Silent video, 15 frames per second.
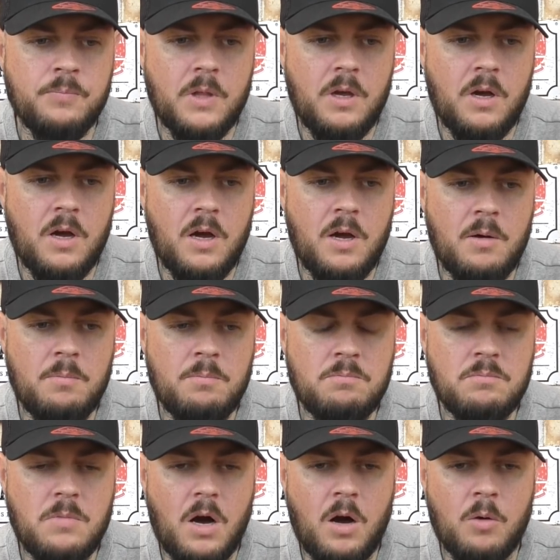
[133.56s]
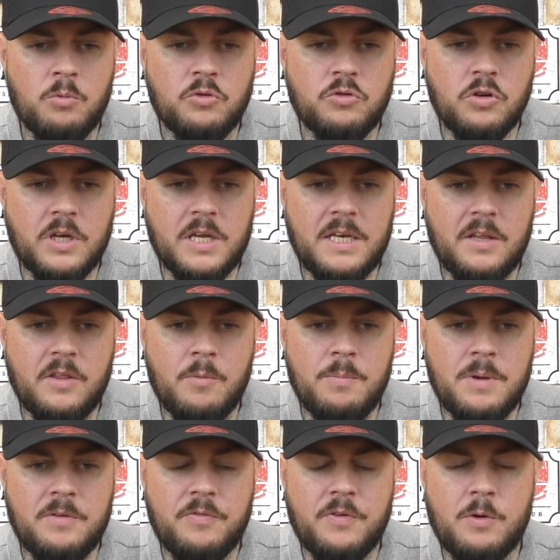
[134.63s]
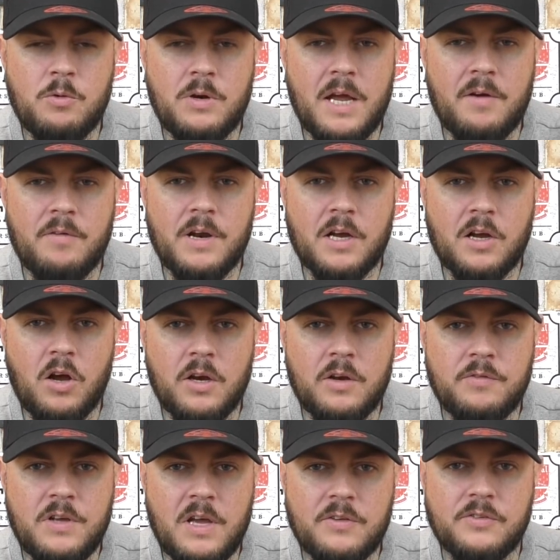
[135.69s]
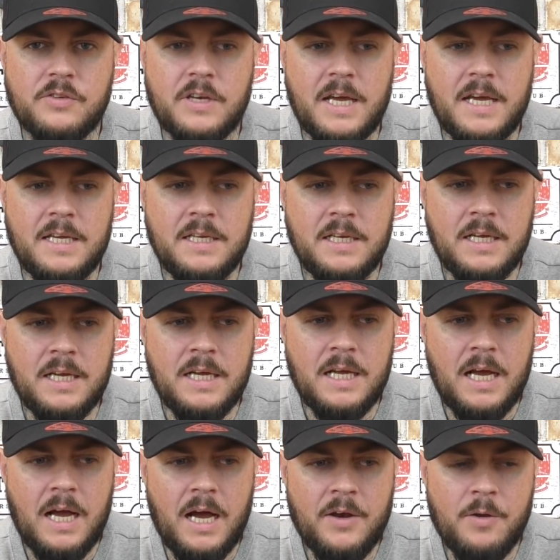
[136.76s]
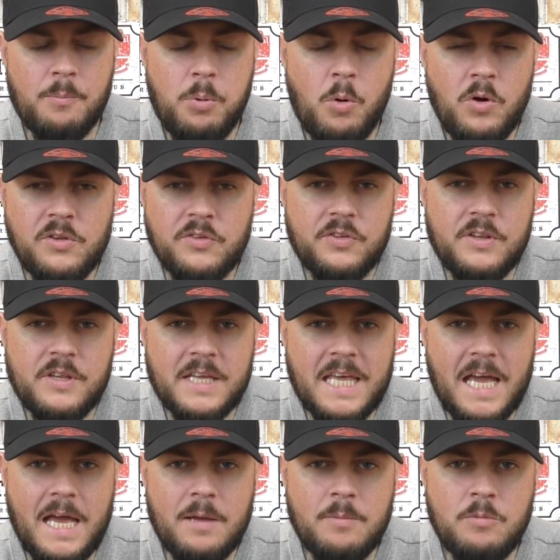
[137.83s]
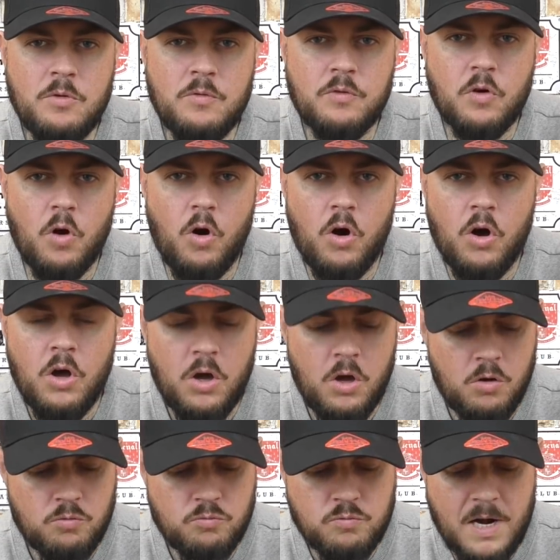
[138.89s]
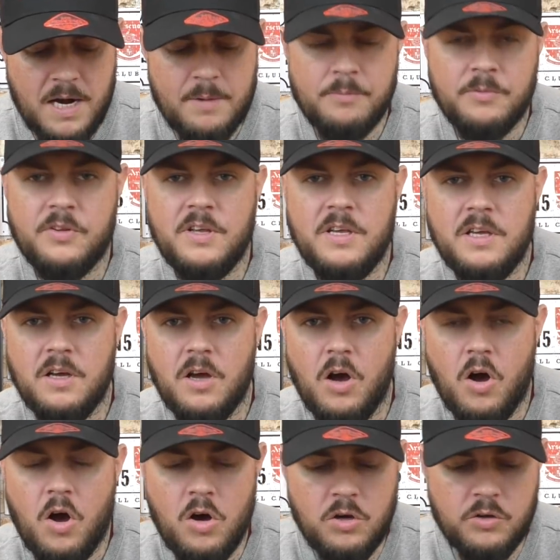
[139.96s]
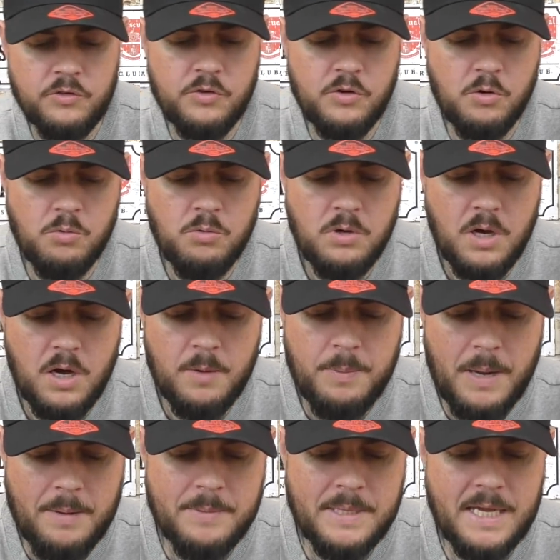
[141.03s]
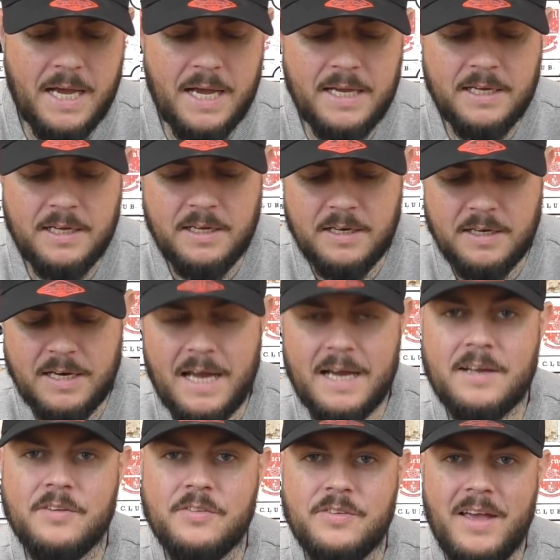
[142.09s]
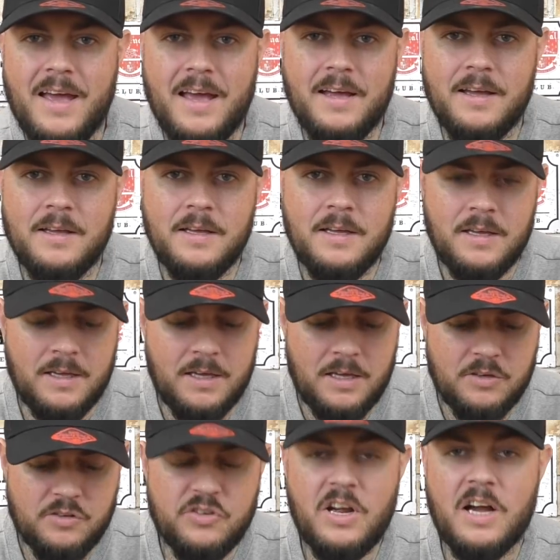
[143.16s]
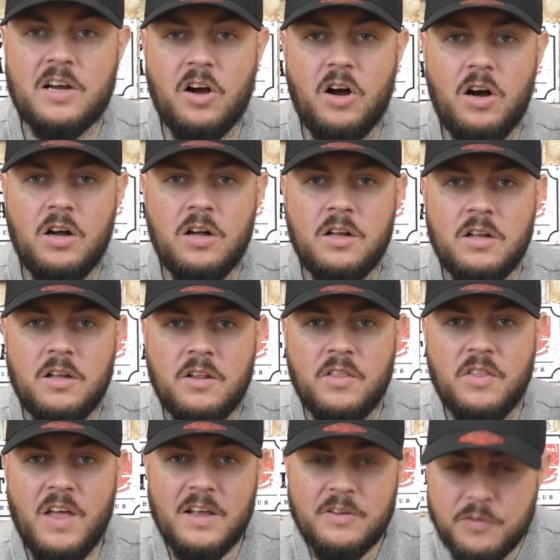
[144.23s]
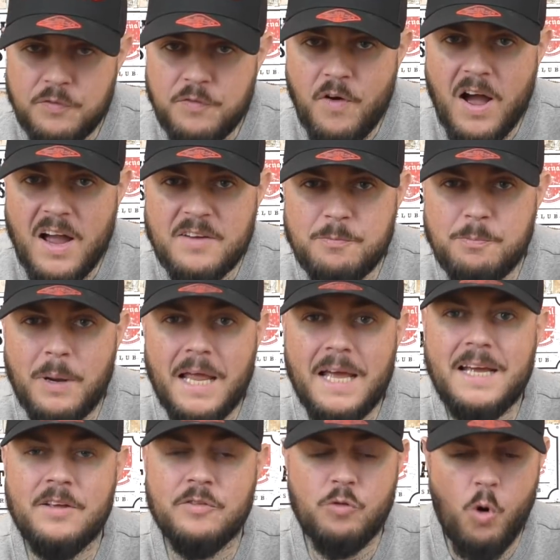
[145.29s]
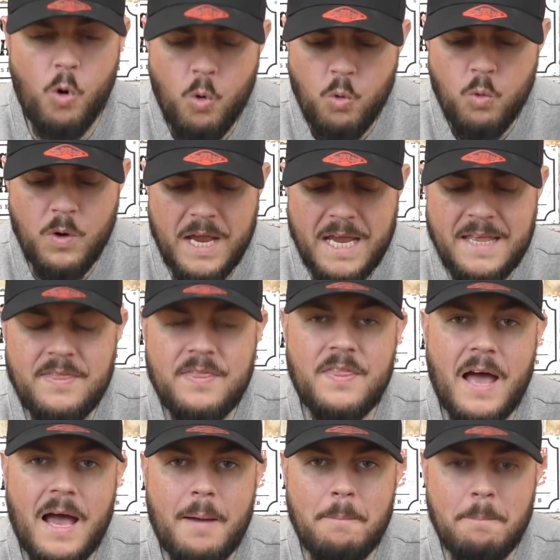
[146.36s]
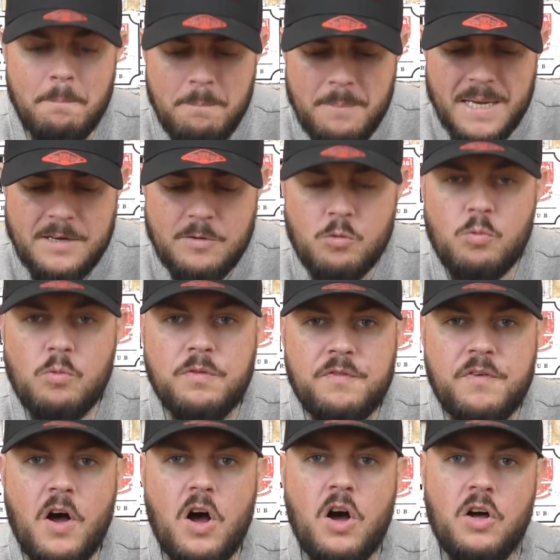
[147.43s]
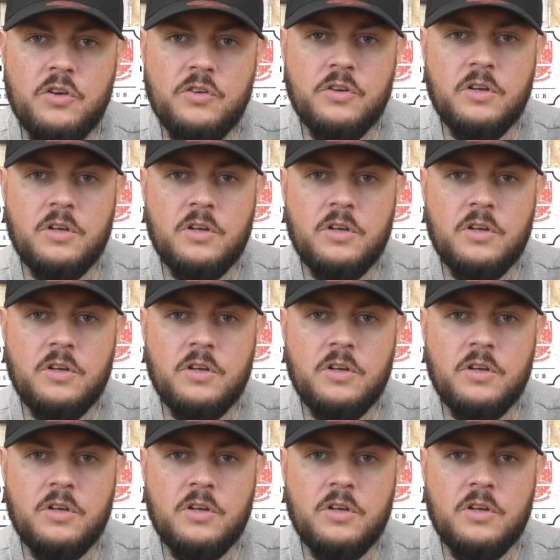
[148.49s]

I was looking at the midfield area kind of yesterday, and at points in the game, you've got Ramsey, Ozil, Aubameyang, Lacazette, Xhaka. That's 5 players all in that middle third.